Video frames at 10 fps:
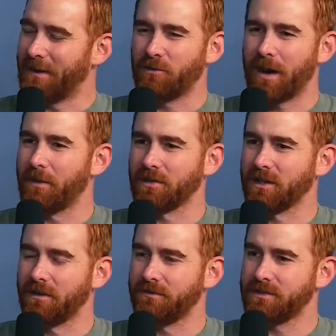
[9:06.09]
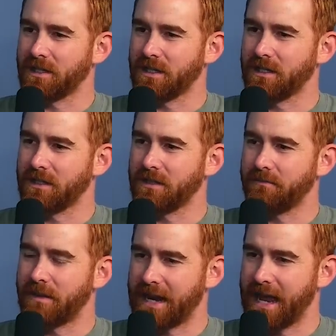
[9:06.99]
Yeah, my grandmother loved
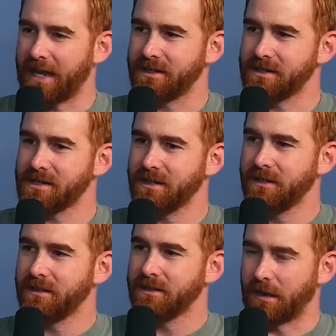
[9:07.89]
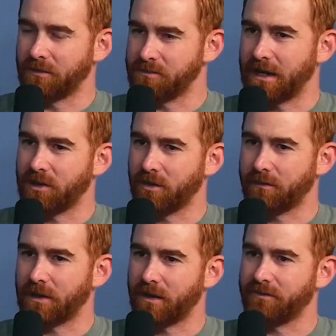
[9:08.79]
Manhattans. That was her
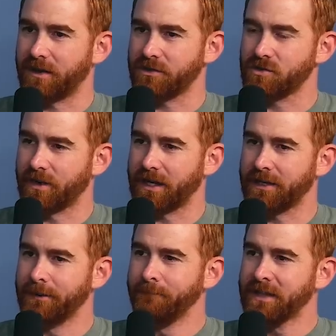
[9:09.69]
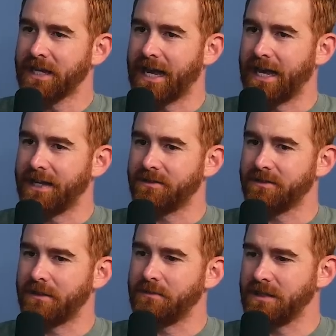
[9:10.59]
and my grandfather's drink. And
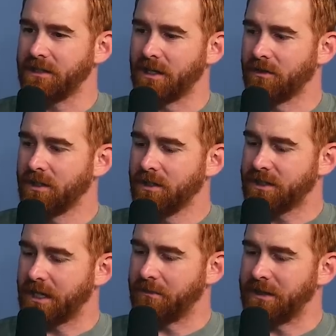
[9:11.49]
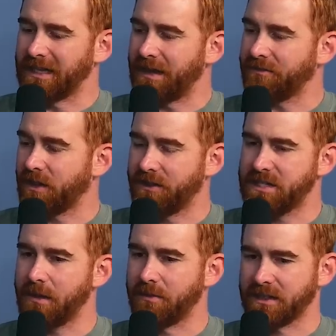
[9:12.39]
they'd be, you know... They would be left on the
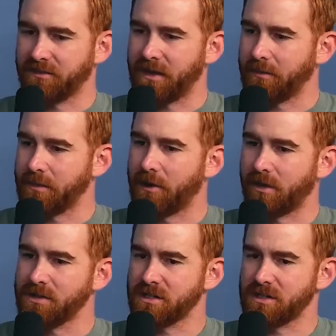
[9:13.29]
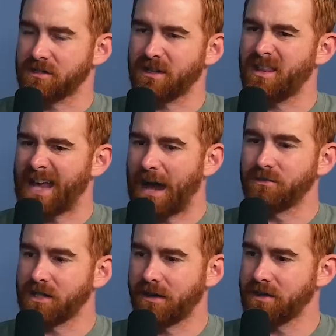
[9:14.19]
table at the family parties because there's
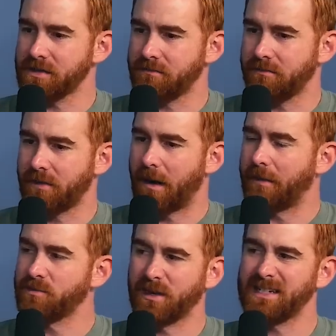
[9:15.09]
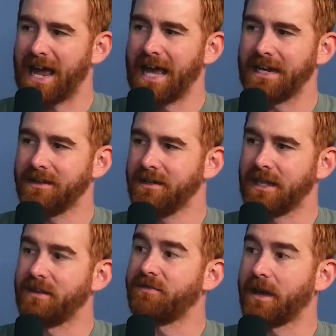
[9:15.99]
1,000 of us. Right. My mom's one of 10, and
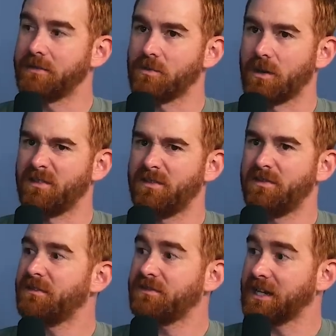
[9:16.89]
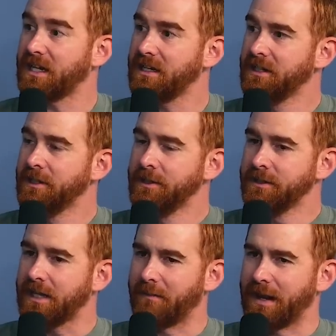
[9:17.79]
the family's one of 50. Wow, wow.